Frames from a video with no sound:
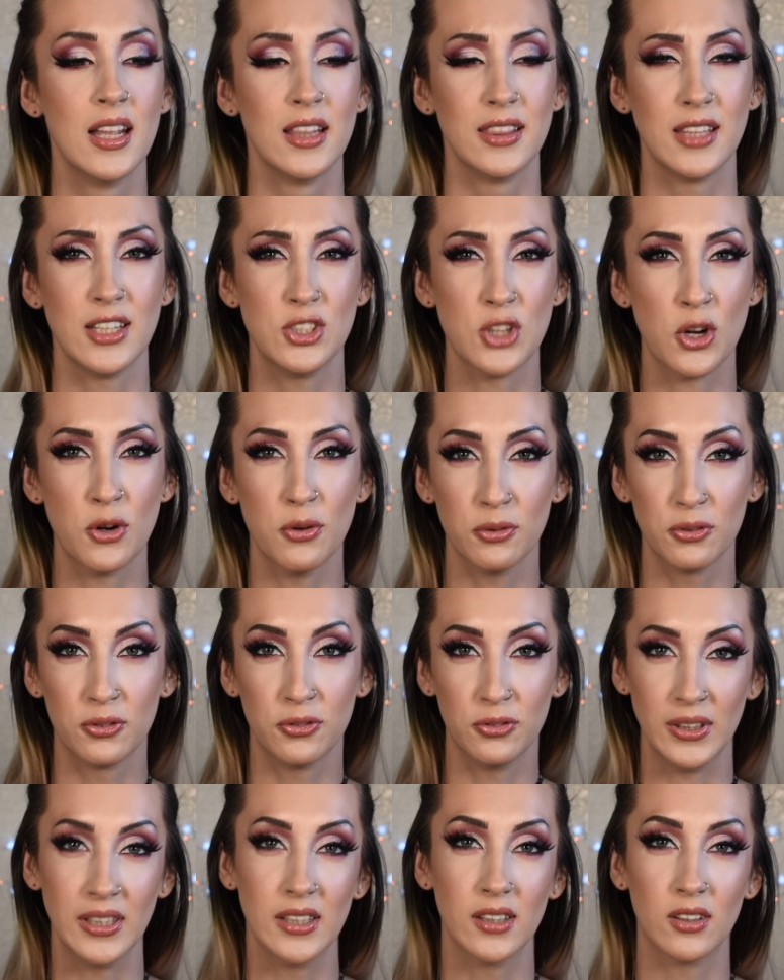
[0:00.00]
they don't
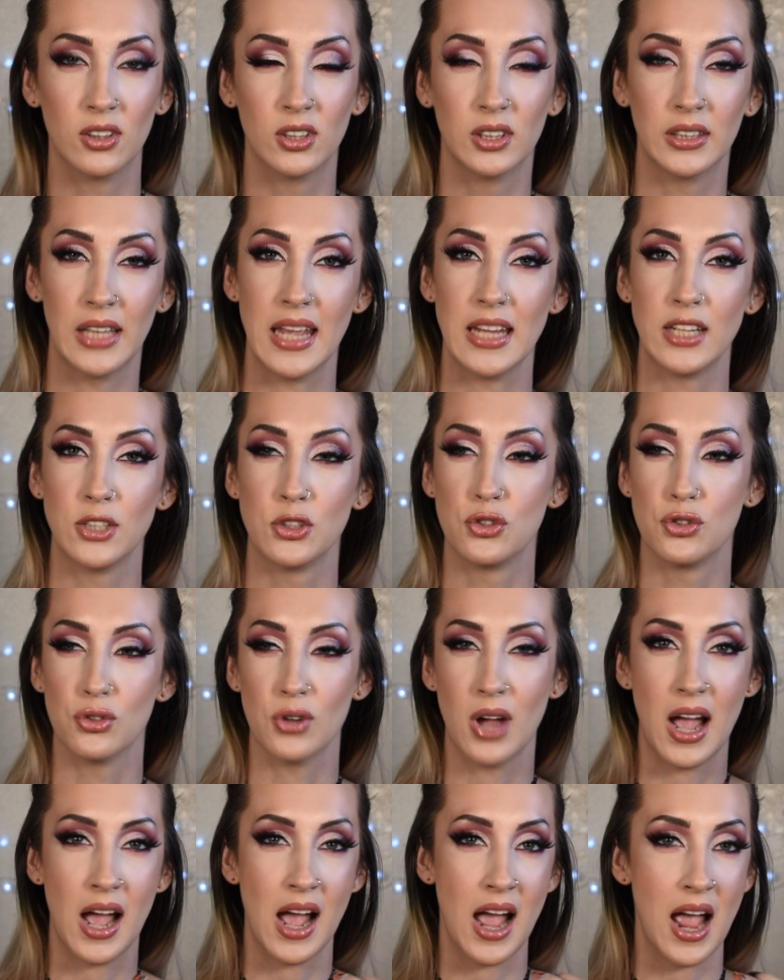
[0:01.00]
feel like
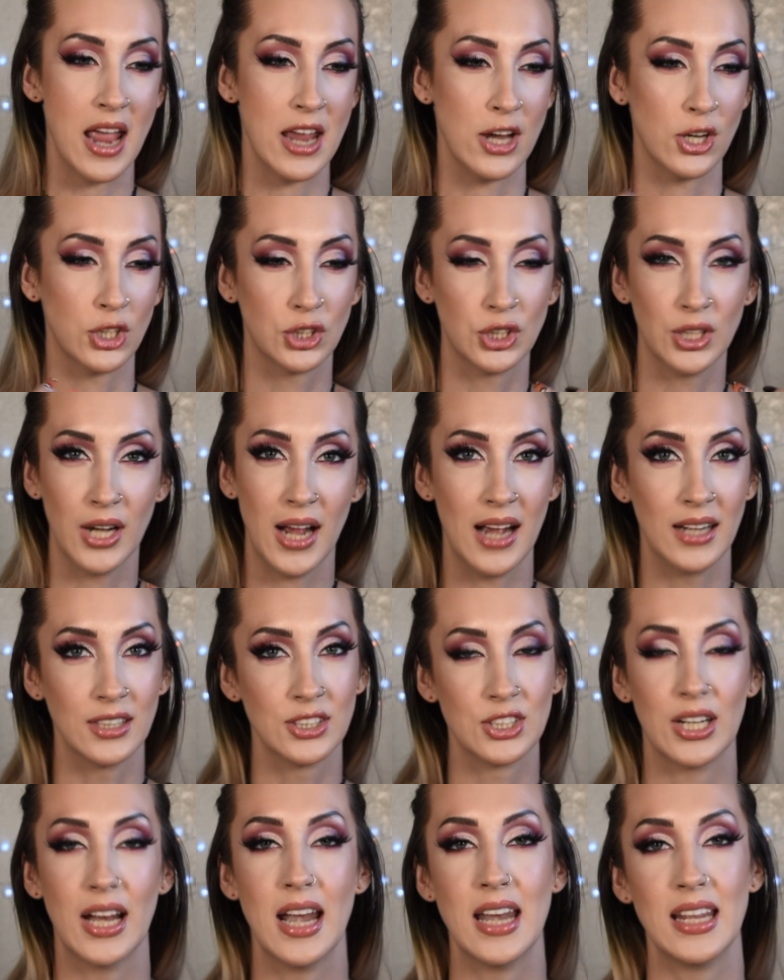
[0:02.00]
dry or
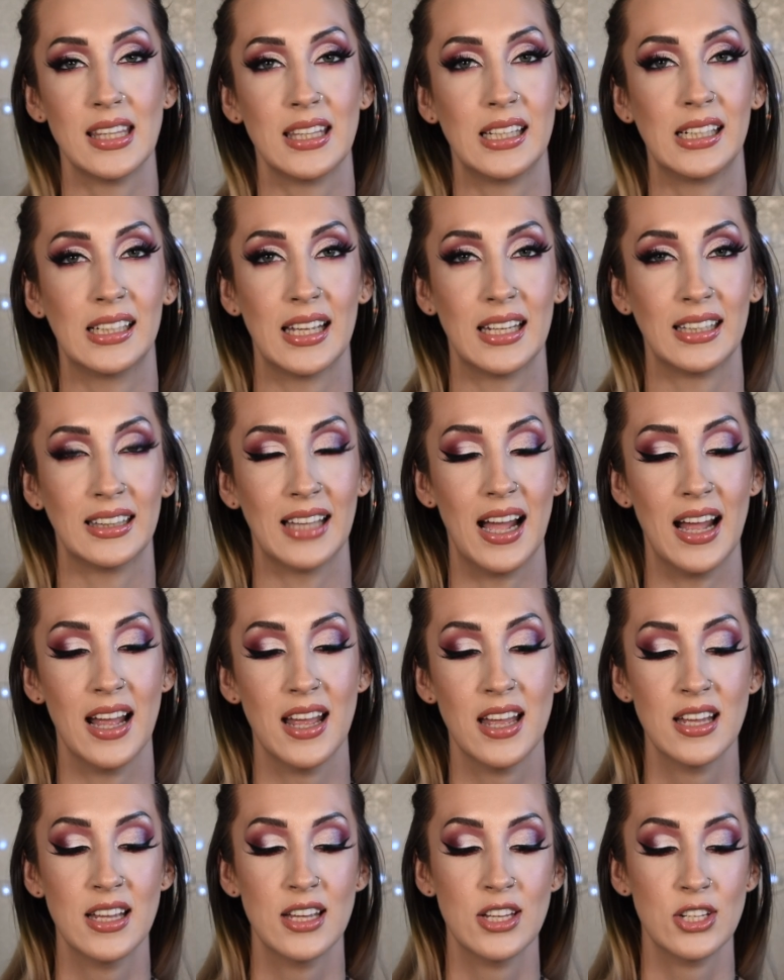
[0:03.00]
cracked or anything like
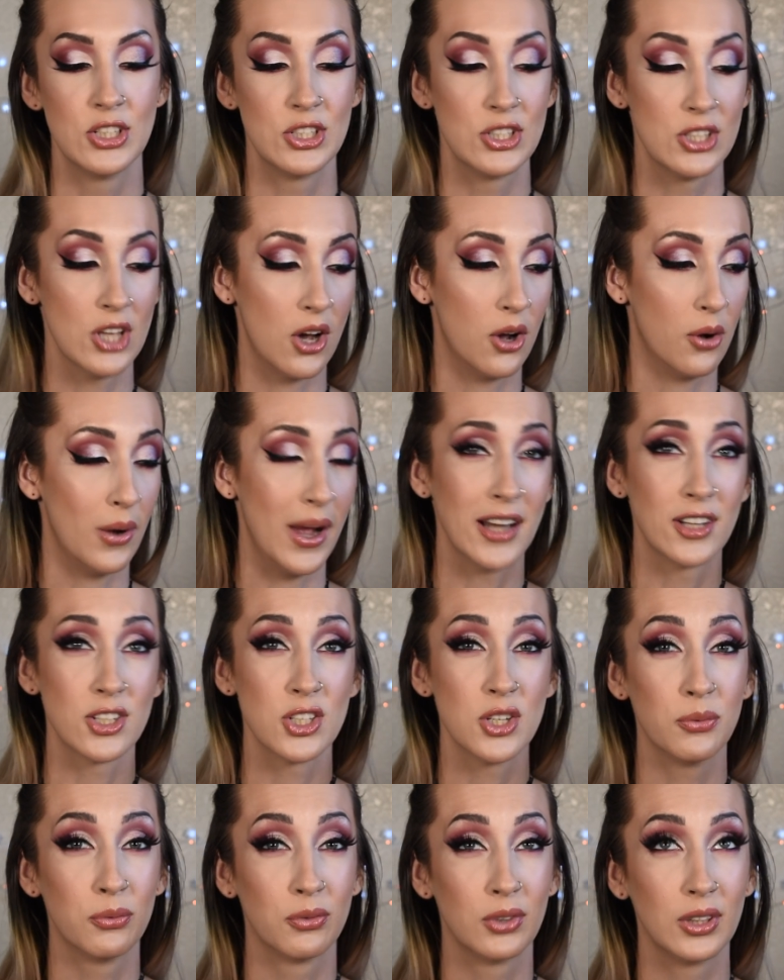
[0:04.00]
that so I
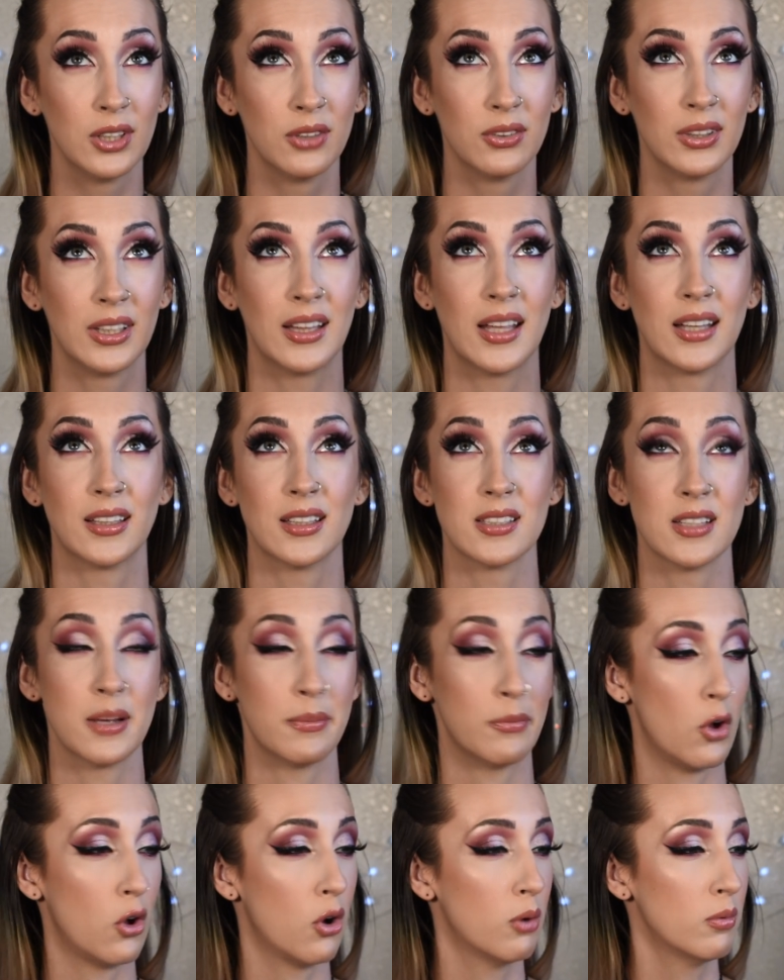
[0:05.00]
actually really really like this
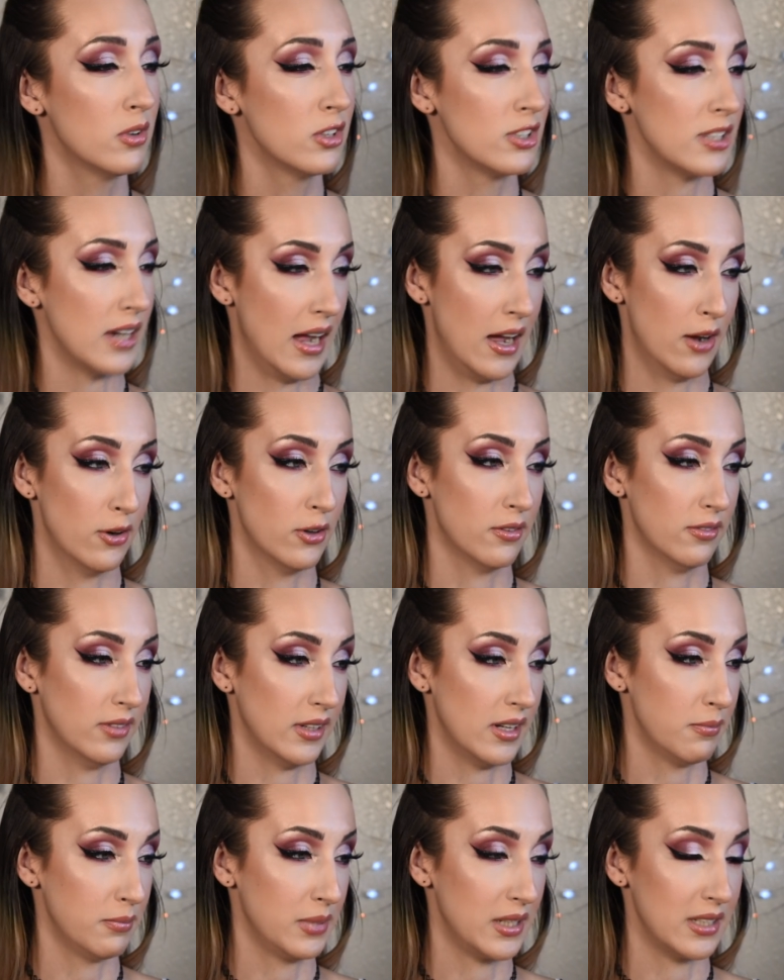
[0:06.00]
I'm almost out of
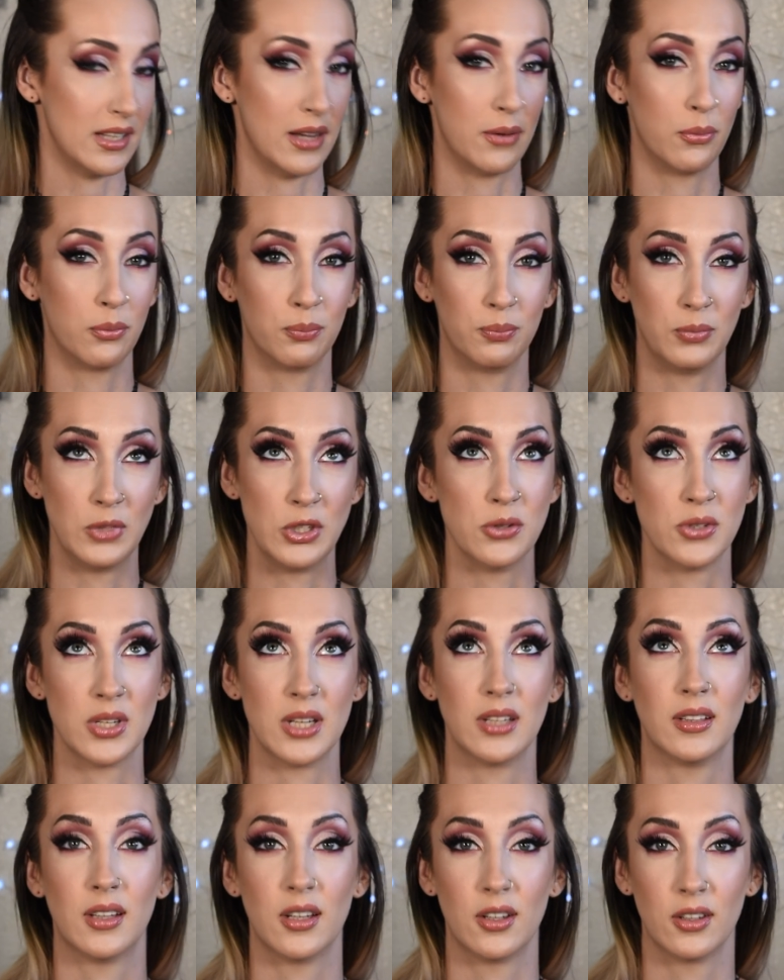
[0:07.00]
it because I use
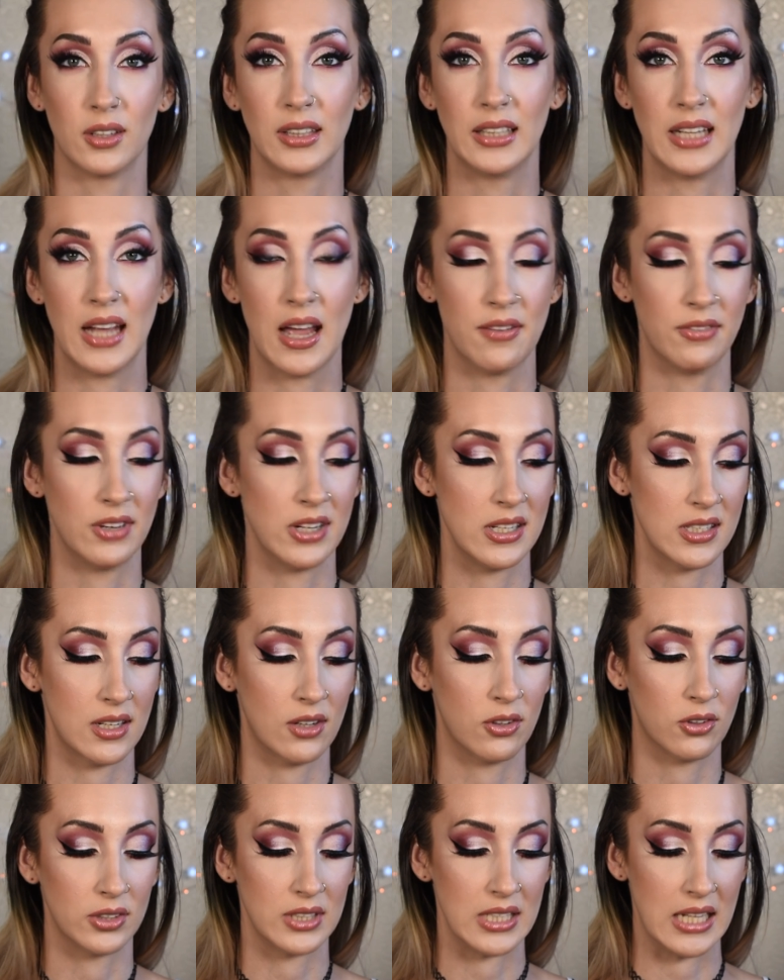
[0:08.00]
it literally every
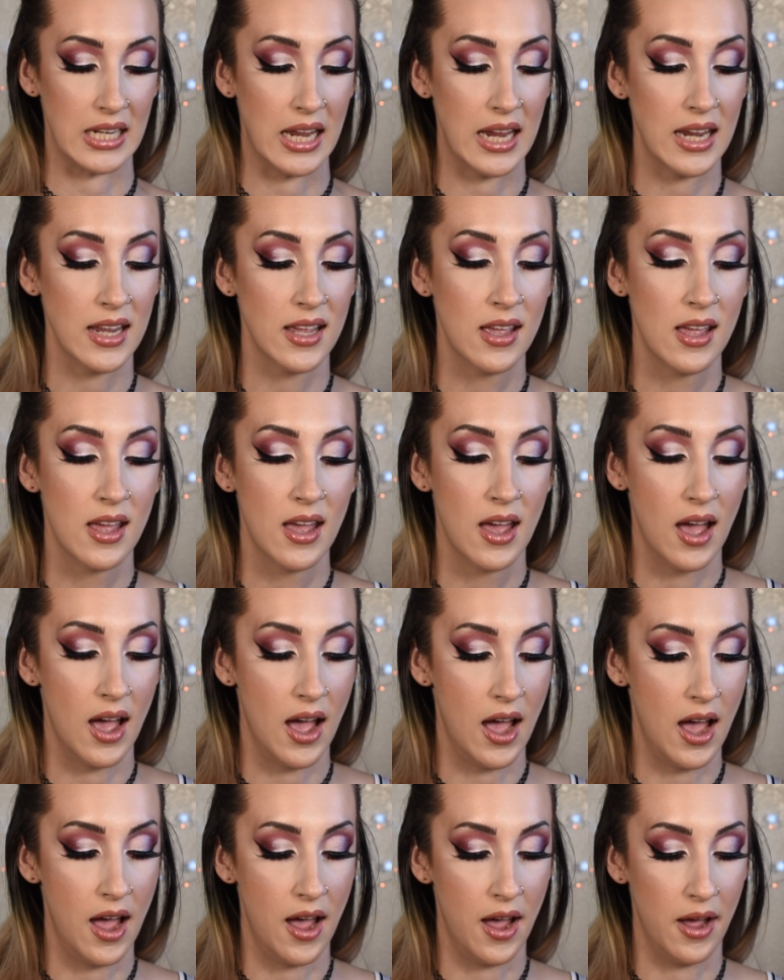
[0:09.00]
single day
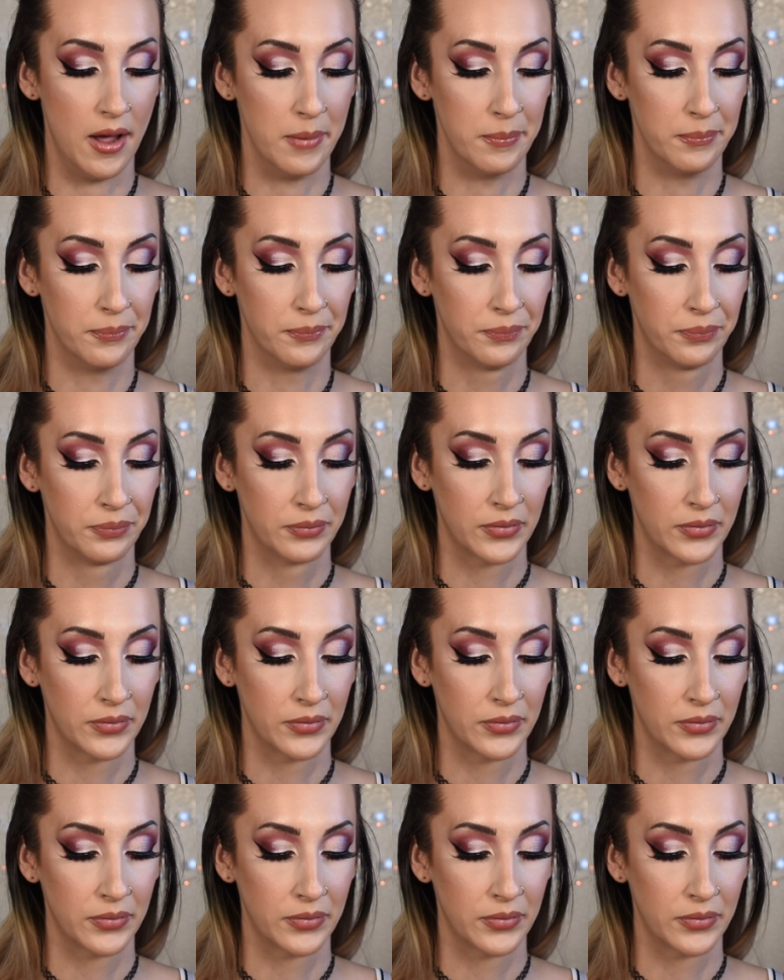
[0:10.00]
um,